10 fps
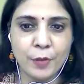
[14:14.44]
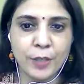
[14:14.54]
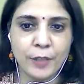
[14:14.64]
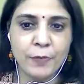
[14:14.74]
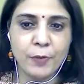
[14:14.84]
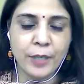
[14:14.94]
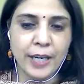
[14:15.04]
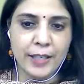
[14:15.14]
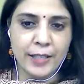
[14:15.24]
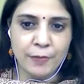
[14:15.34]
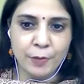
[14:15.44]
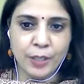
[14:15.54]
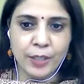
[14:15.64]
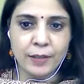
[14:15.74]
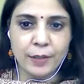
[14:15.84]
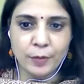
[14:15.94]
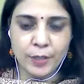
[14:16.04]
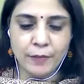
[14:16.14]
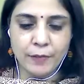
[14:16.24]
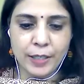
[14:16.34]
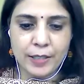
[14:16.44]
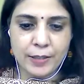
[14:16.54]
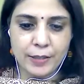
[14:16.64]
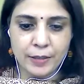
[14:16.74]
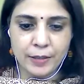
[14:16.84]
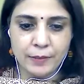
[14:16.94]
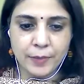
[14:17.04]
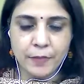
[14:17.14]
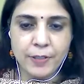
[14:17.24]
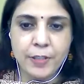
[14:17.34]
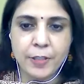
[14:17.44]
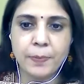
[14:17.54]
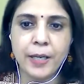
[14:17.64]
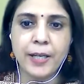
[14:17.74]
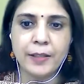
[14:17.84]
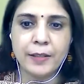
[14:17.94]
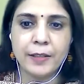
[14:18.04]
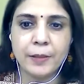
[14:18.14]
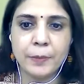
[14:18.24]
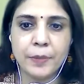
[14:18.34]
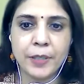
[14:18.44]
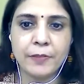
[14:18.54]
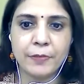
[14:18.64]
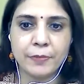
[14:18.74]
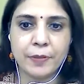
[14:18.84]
you can give us a reply in a little brief.